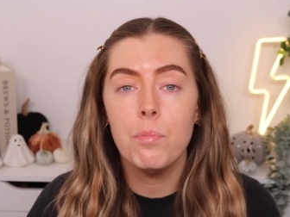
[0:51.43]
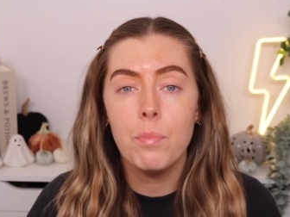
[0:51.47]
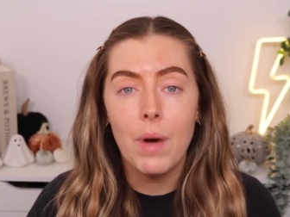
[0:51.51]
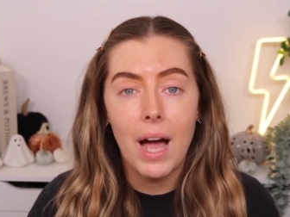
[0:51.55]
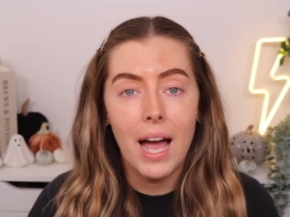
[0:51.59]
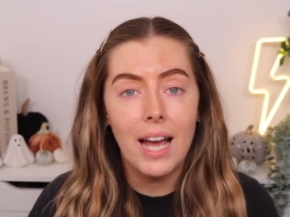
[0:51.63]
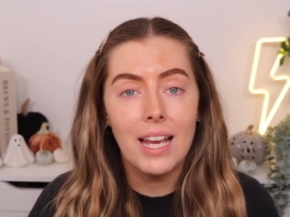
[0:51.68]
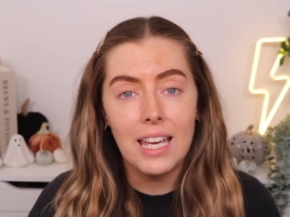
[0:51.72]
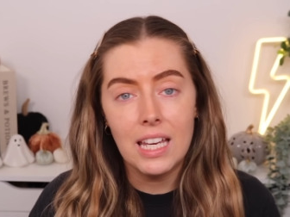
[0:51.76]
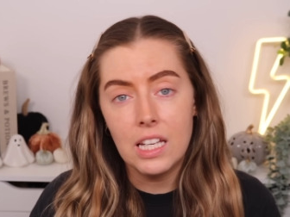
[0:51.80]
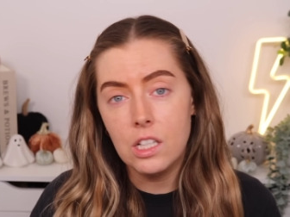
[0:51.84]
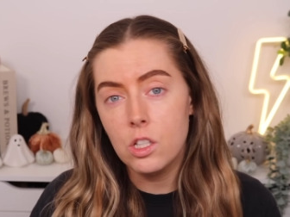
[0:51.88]

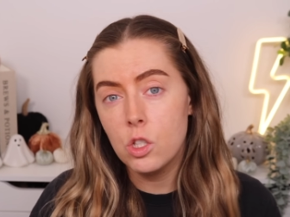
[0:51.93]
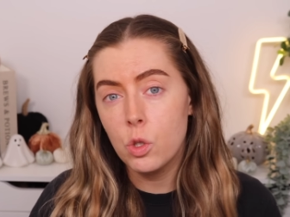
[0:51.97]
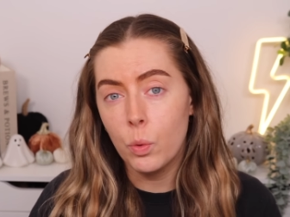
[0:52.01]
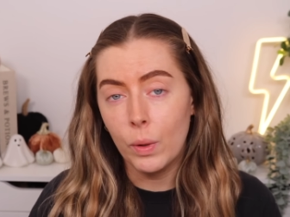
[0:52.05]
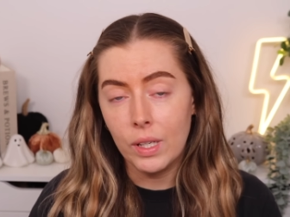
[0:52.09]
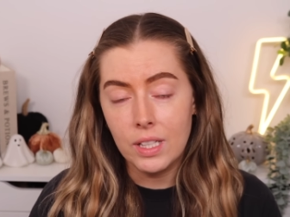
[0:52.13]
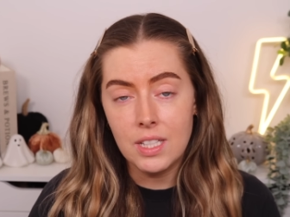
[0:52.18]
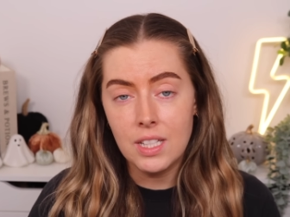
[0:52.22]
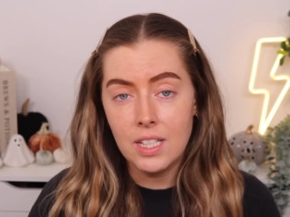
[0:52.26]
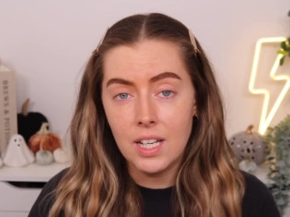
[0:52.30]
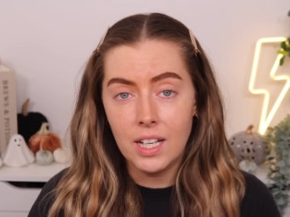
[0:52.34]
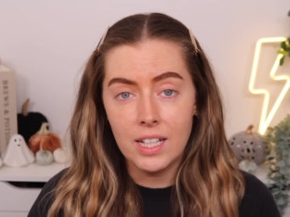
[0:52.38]
back in
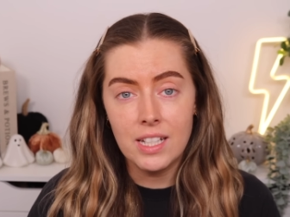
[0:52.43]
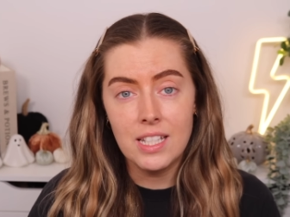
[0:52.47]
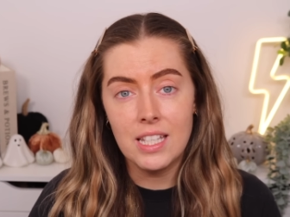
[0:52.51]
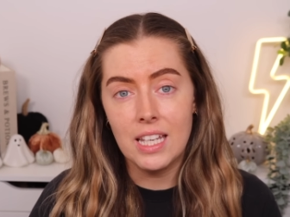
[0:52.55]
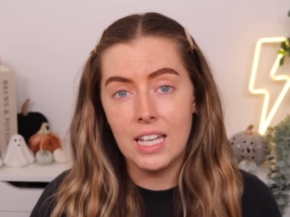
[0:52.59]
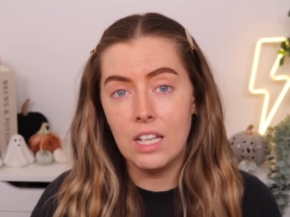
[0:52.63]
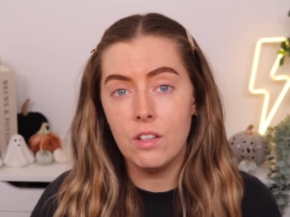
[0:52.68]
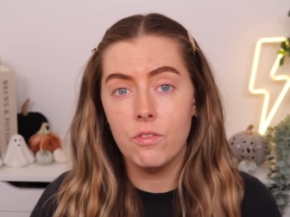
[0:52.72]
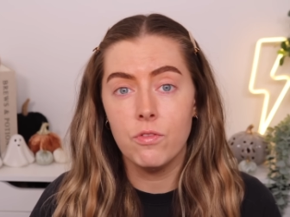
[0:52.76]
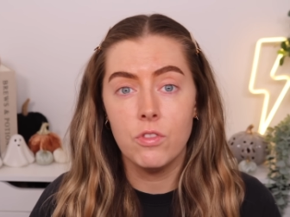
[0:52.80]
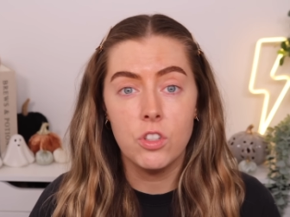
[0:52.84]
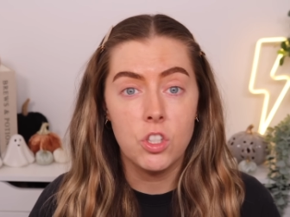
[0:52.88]

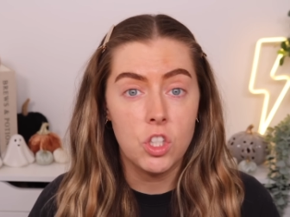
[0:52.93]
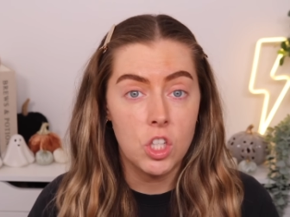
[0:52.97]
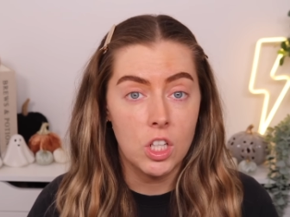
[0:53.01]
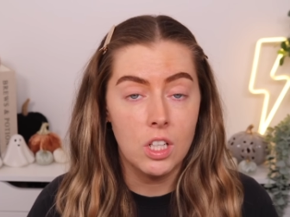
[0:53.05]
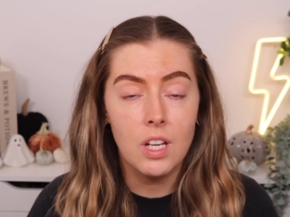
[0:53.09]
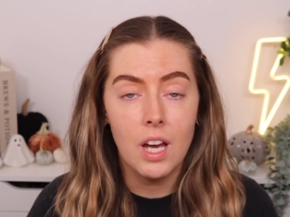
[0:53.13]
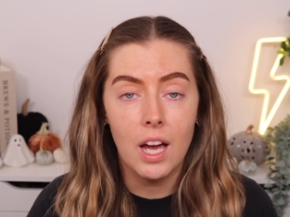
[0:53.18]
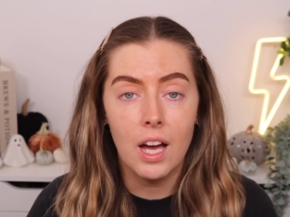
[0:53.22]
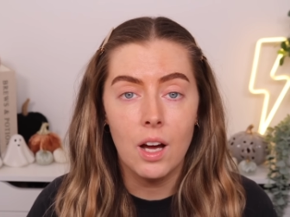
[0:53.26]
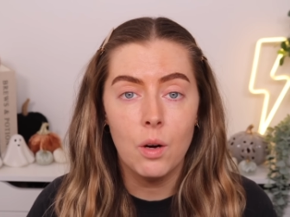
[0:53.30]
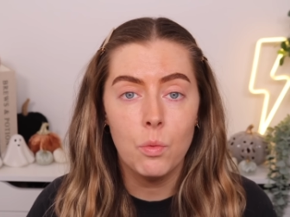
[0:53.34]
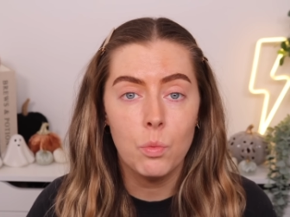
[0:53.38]
2019,
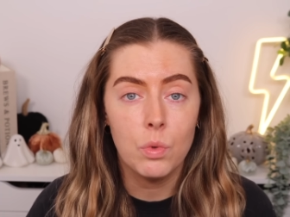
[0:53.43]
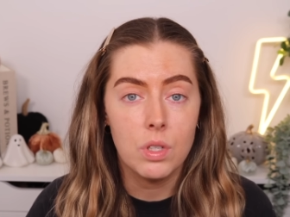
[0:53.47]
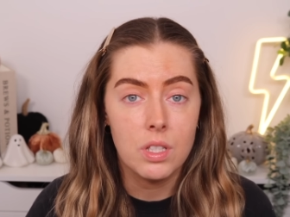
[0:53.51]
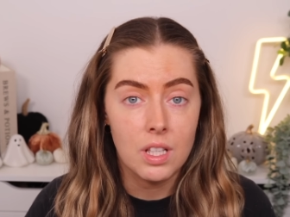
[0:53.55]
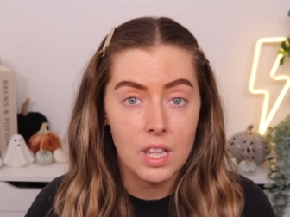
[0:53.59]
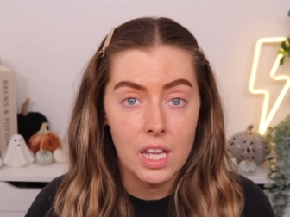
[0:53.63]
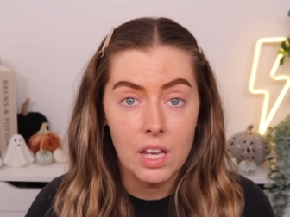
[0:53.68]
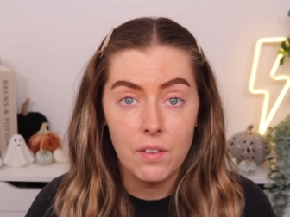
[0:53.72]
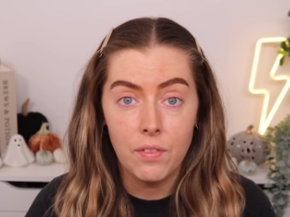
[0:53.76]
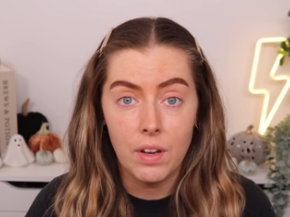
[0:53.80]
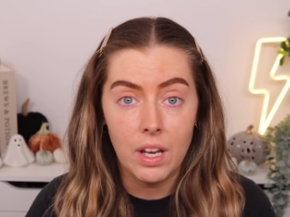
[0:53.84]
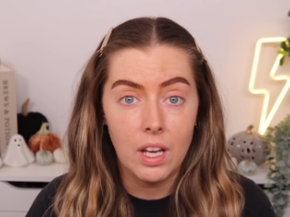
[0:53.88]
Virginia was
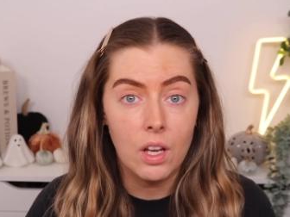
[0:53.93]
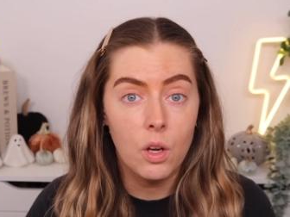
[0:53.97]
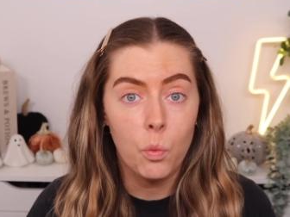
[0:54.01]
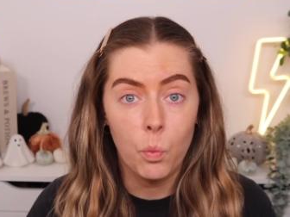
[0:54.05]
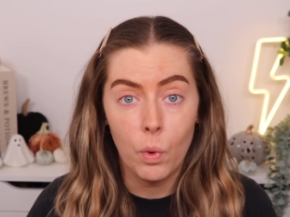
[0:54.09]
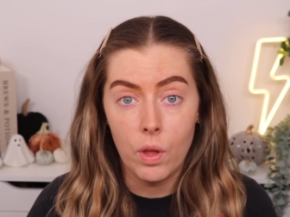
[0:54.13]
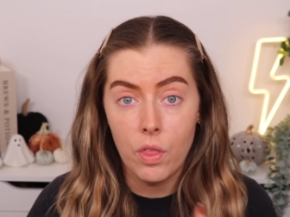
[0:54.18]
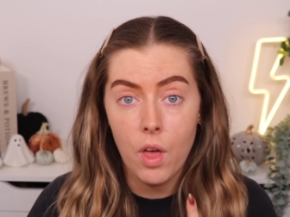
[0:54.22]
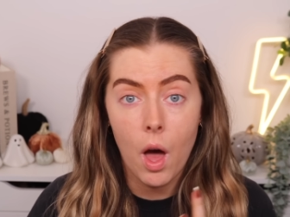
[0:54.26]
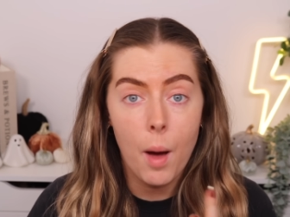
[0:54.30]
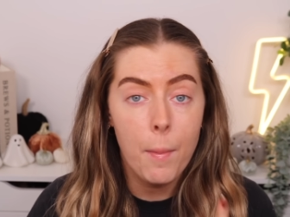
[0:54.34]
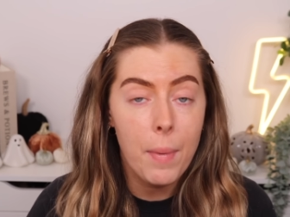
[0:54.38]
living
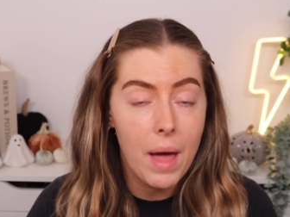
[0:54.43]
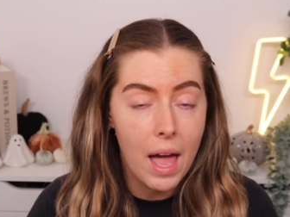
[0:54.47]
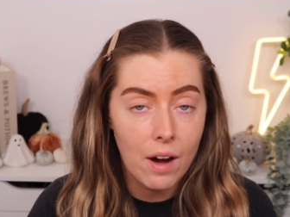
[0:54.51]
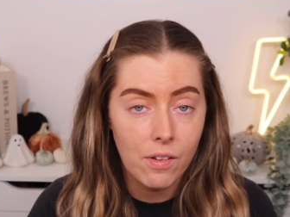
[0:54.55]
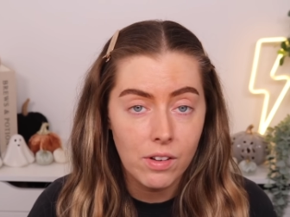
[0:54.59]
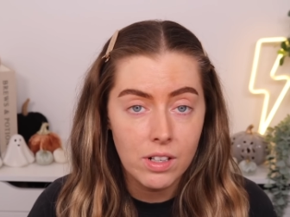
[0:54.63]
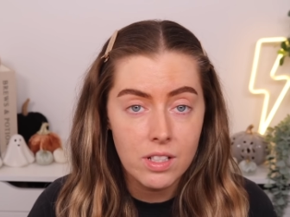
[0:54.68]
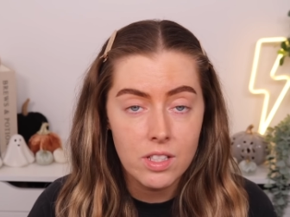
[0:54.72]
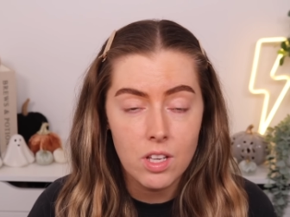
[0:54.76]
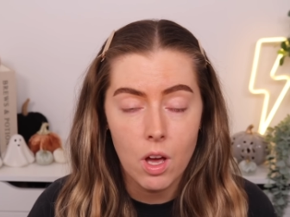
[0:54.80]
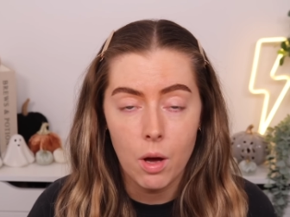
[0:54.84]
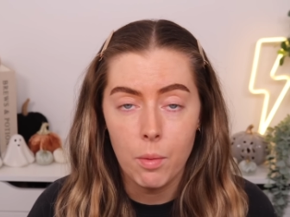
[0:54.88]
with her
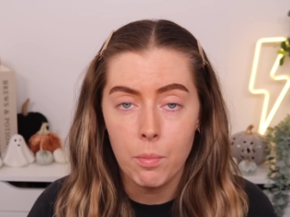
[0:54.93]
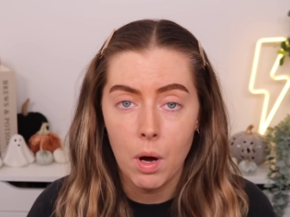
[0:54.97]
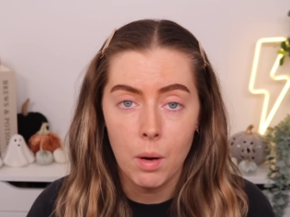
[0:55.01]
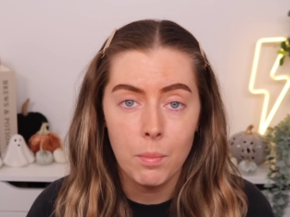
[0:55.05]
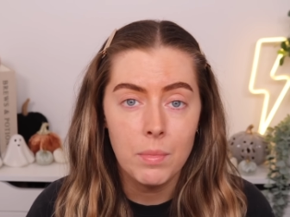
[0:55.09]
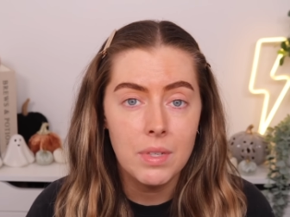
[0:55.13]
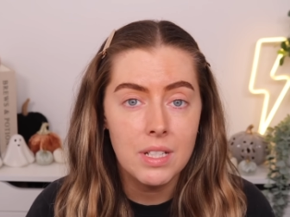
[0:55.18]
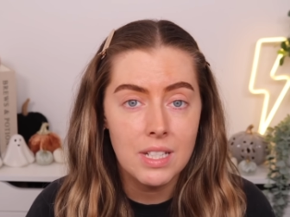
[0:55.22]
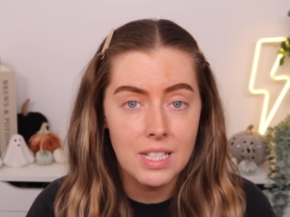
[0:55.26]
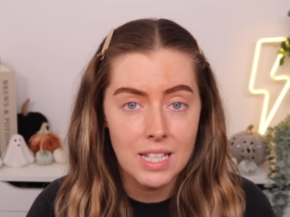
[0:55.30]
parents, her mom and